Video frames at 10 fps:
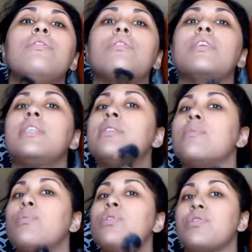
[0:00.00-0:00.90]
your
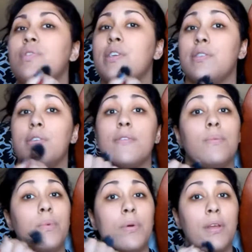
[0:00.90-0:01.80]
tinted moisturizer
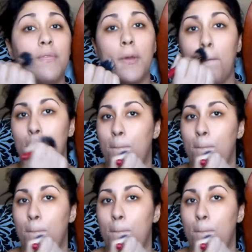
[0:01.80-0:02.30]
will give you.